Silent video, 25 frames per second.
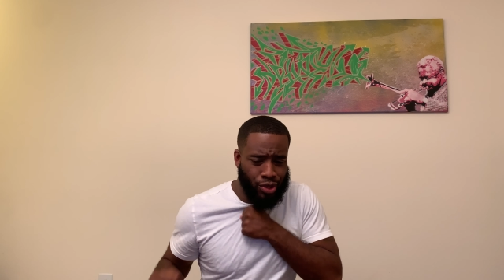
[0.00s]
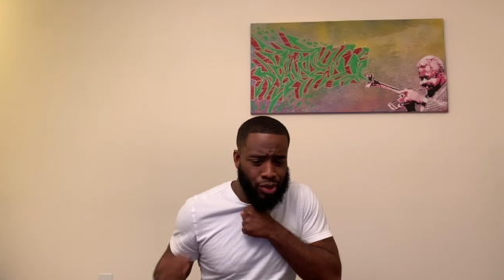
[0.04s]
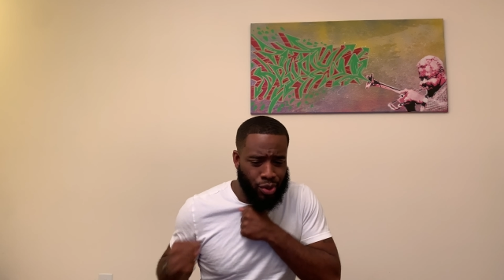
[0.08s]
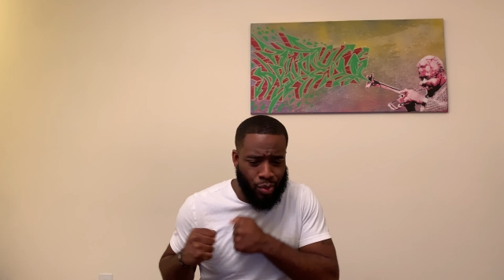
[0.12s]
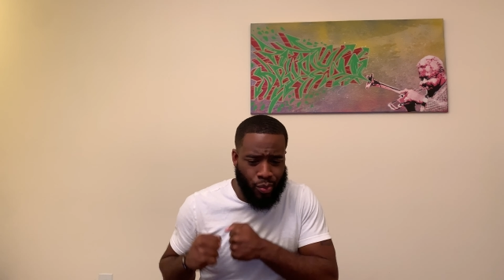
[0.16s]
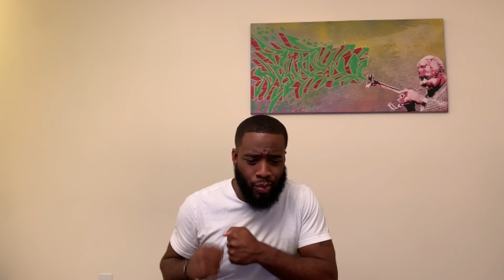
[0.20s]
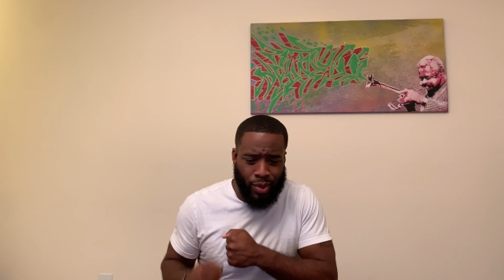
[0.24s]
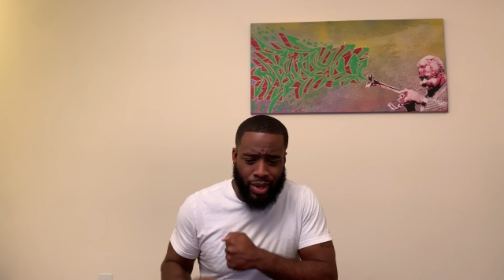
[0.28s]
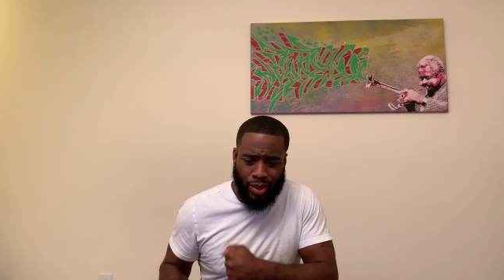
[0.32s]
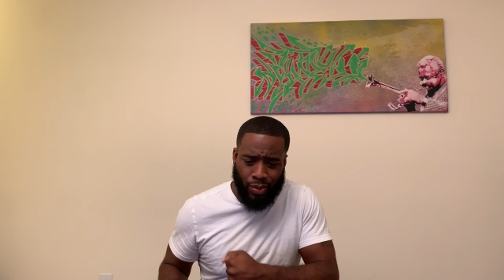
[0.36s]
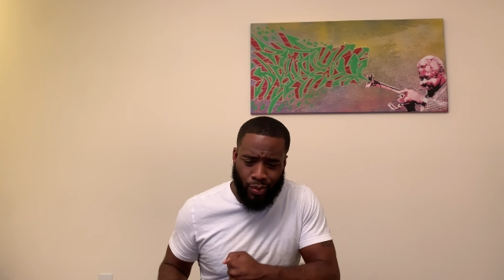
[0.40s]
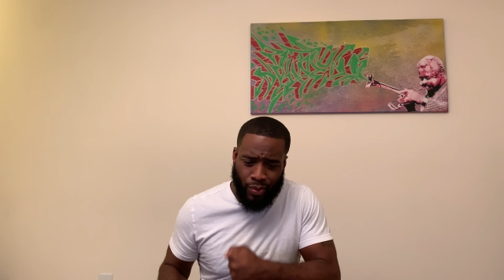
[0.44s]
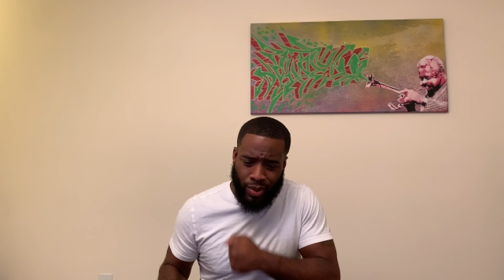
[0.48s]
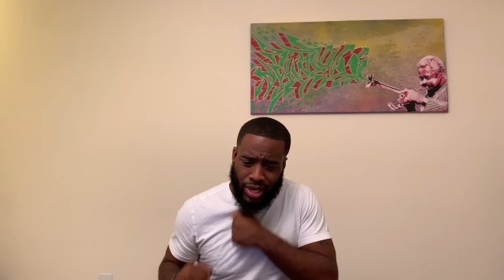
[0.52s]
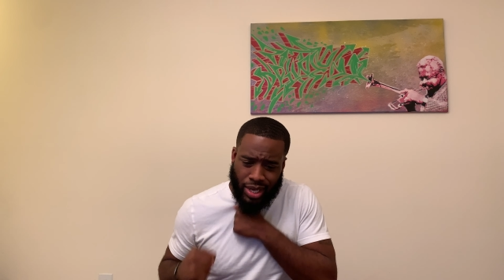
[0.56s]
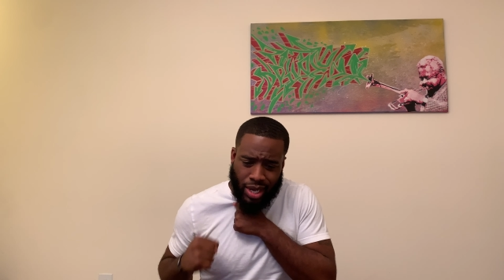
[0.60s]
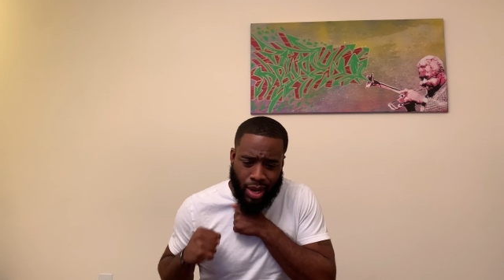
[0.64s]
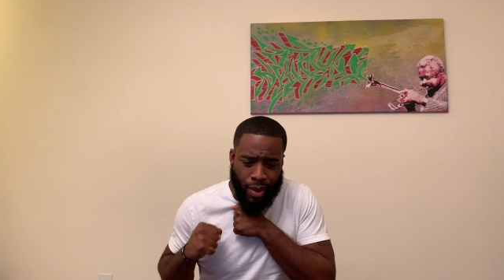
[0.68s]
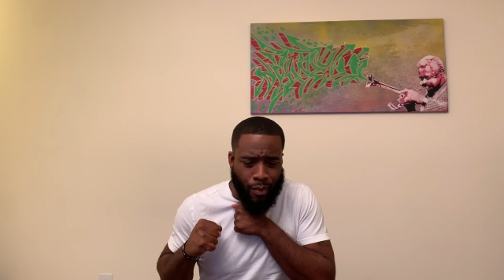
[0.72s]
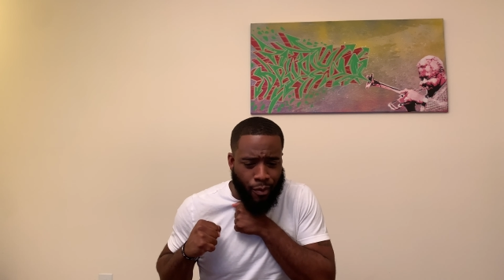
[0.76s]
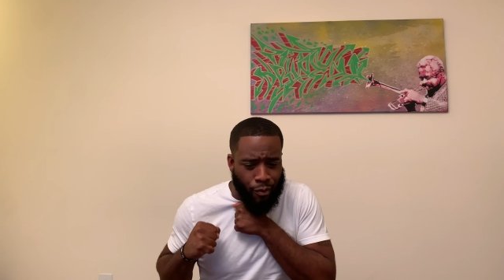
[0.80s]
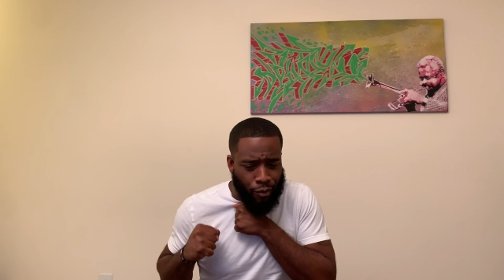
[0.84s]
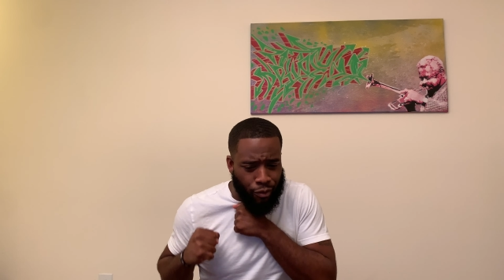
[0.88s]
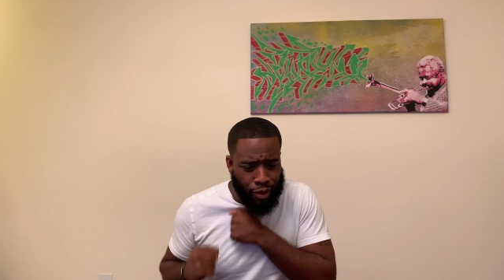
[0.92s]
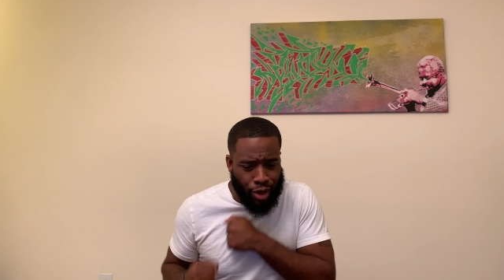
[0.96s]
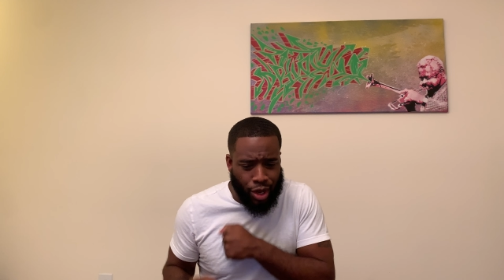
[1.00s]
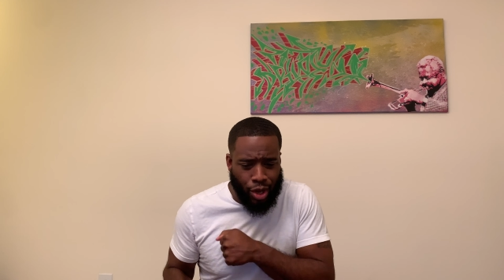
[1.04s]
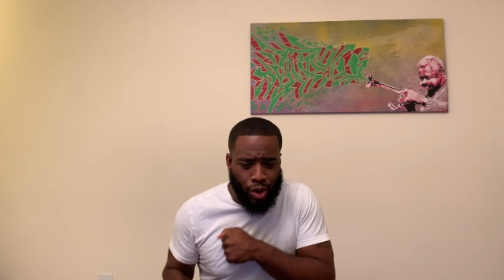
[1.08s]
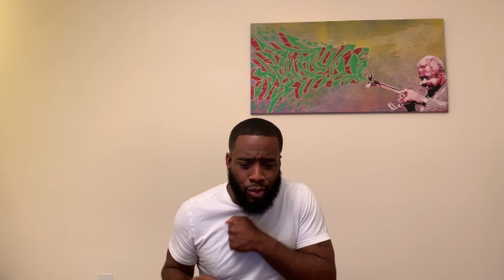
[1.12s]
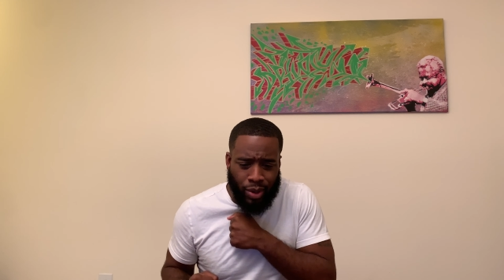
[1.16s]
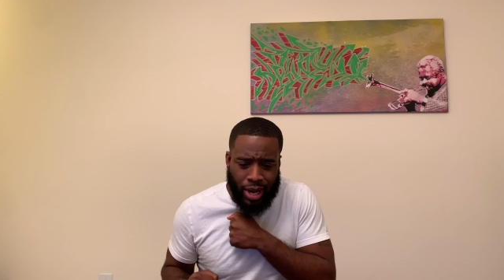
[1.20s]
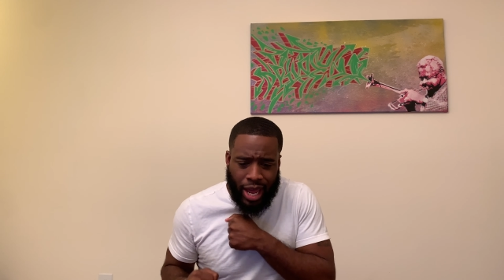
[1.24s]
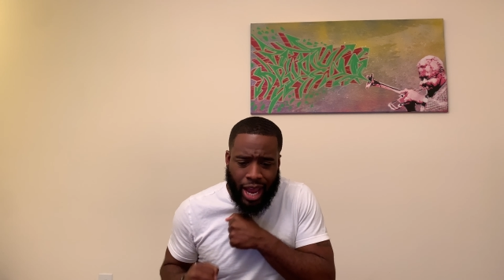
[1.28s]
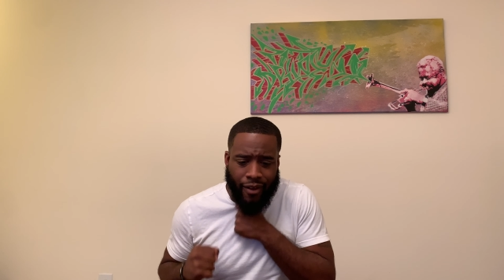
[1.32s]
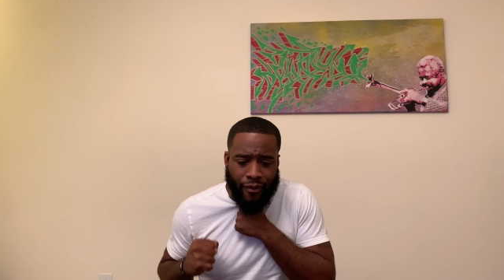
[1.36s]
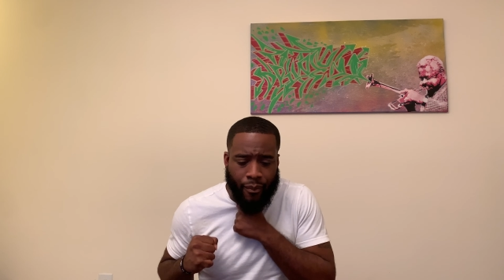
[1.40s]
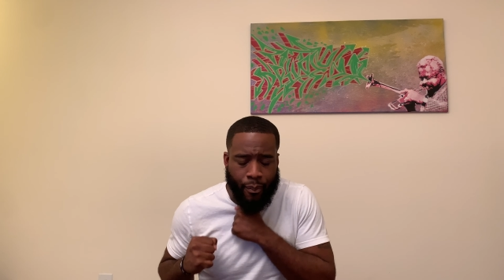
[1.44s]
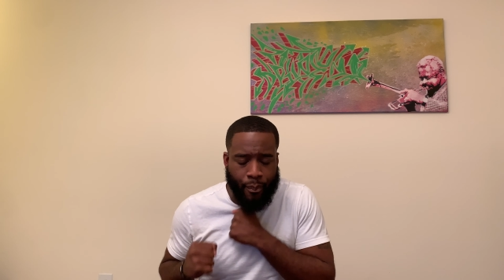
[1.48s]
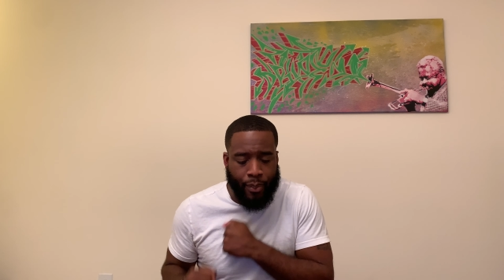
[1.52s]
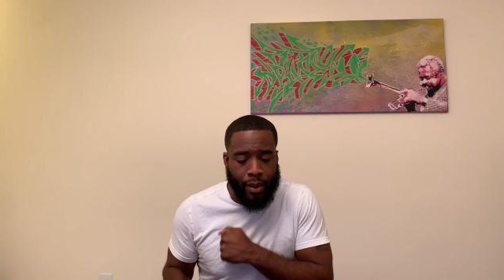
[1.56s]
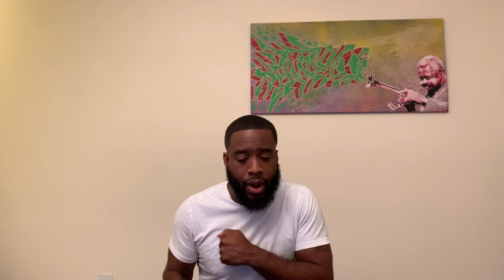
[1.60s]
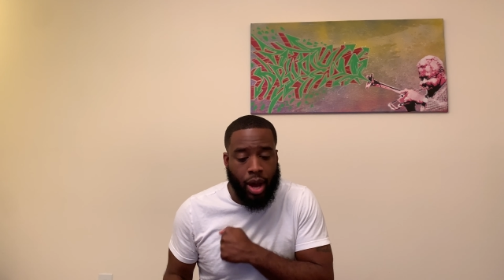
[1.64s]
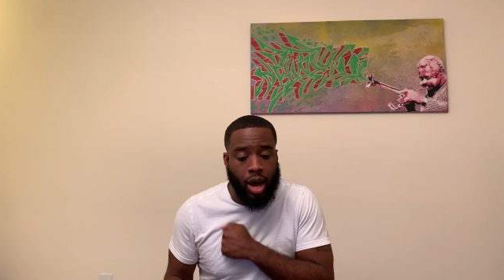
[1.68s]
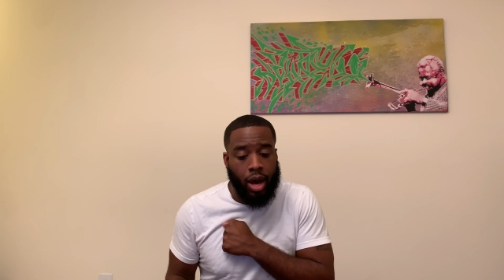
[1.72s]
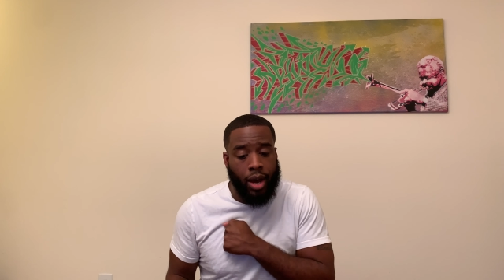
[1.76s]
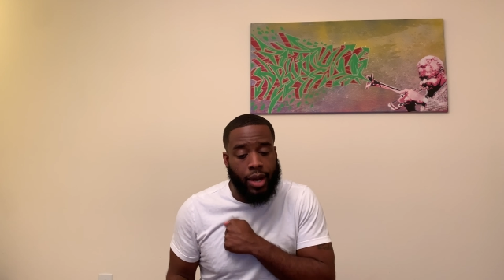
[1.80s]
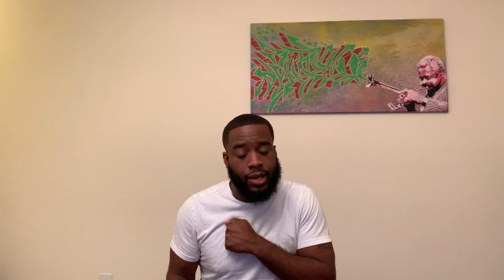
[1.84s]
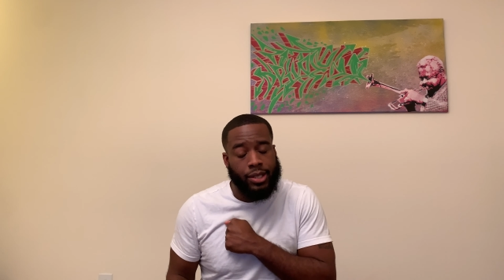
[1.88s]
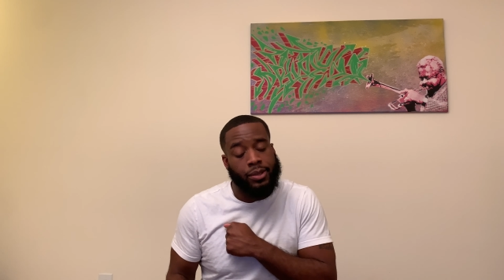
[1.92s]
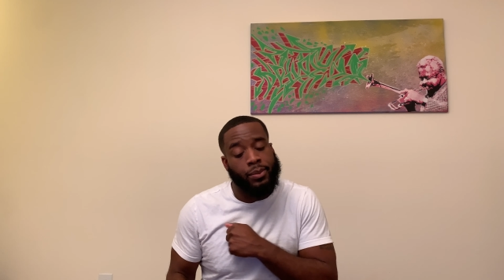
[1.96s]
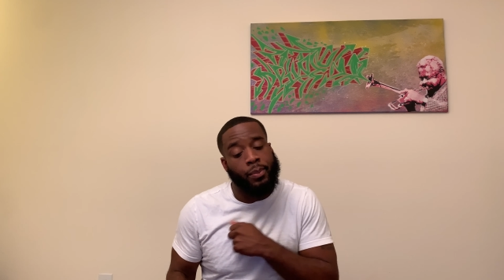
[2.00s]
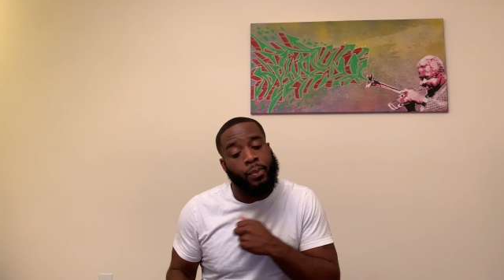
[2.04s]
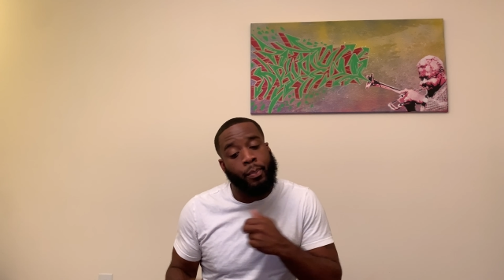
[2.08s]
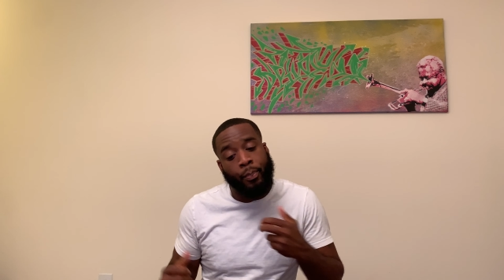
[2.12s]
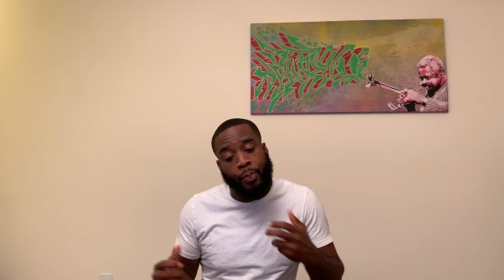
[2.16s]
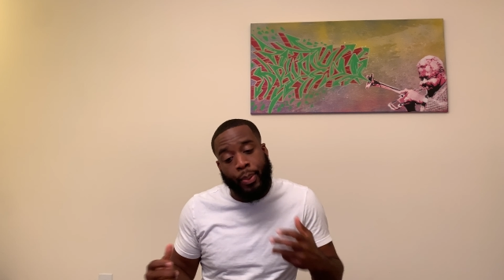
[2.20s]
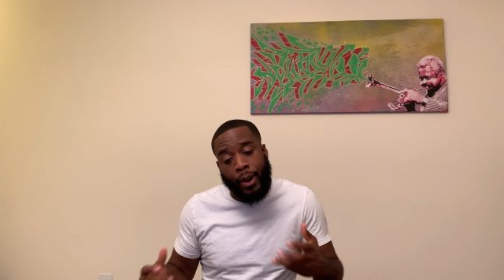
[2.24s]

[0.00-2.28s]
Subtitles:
you with them real life bars.